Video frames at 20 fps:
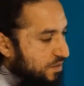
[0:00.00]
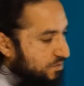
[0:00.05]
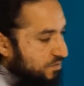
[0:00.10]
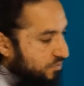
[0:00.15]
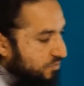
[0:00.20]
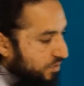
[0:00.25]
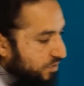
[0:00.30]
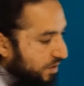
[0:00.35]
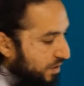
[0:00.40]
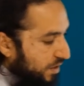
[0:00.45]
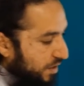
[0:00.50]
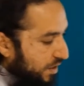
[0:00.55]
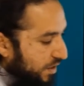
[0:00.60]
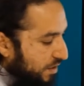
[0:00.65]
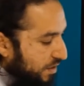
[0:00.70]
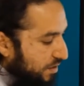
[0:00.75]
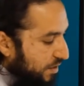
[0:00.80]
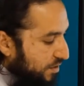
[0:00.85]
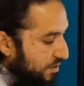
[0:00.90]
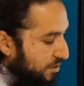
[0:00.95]
So you can
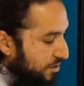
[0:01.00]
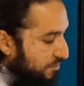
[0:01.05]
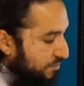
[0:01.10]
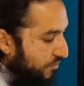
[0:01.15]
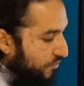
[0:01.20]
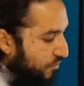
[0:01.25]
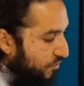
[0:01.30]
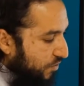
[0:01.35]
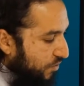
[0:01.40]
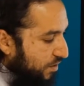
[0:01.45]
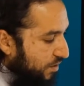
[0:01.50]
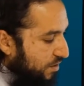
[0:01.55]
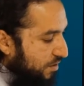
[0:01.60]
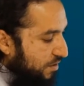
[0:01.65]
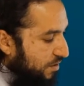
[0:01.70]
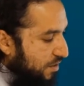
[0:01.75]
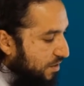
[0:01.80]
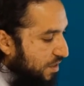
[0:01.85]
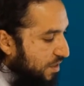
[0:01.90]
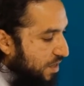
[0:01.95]
connect letters before it,
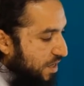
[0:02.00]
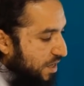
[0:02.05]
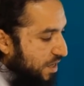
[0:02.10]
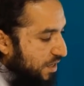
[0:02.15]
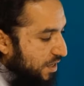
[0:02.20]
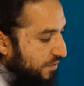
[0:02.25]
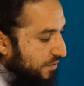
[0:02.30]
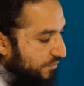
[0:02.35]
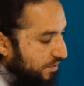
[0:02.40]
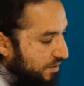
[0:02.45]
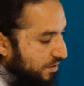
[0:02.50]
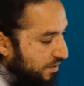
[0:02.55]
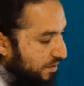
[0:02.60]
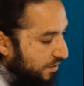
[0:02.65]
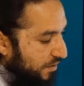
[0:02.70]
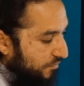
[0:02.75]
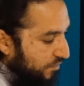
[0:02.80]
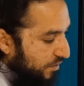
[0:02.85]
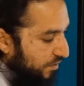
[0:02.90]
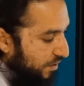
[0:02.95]
if
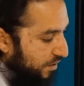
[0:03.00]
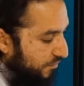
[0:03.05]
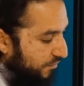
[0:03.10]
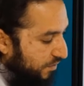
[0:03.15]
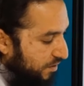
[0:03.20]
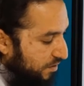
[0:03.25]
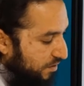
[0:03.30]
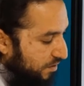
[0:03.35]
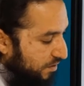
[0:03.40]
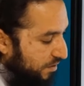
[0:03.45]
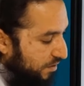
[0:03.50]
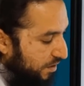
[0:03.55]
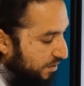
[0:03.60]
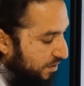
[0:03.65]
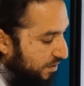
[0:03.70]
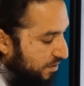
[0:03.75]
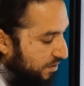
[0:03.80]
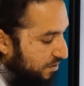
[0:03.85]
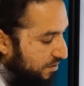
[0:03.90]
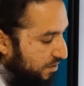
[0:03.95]
it
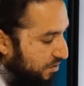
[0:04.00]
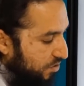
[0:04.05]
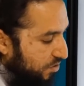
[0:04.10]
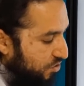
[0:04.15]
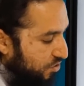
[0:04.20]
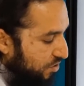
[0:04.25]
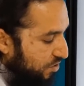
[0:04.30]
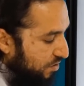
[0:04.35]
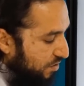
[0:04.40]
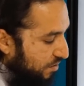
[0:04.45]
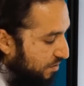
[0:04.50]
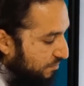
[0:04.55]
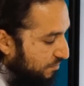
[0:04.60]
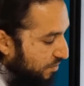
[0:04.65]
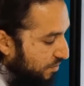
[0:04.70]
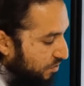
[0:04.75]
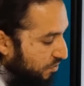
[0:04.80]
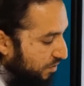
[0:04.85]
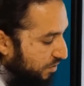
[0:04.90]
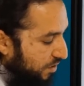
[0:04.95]
in these conditions,
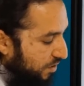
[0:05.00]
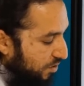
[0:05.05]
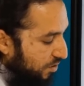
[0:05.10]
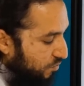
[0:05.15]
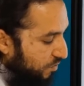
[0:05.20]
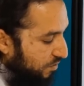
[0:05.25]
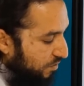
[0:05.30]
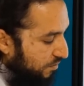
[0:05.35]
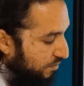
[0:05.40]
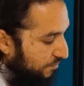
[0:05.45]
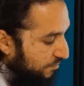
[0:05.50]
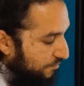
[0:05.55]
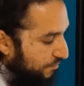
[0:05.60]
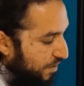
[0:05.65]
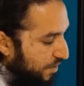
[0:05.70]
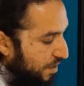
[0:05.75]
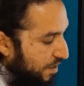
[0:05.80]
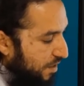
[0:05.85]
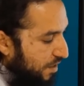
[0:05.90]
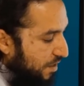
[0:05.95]
but not in this one,
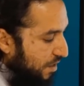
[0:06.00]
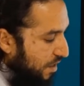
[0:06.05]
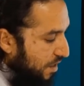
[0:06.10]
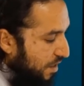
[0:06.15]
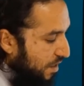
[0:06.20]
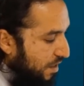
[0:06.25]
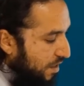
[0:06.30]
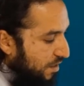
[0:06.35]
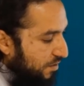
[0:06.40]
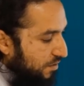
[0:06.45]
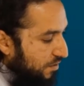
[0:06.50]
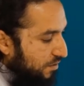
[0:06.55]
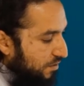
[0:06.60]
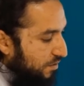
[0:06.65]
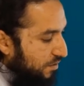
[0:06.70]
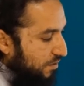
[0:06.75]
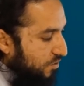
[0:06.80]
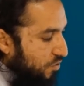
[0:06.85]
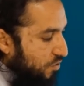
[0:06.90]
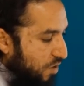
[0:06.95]

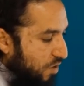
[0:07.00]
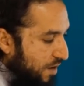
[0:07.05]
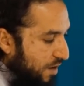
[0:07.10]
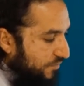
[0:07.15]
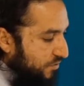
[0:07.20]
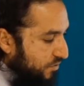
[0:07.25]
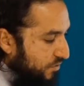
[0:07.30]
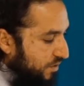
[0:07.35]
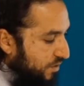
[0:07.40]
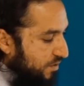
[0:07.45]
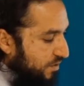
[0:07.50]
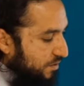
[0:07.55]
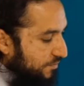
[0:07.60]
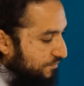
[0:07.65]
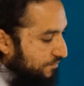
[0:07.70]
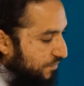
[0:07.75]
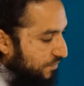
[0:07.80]
and not after it.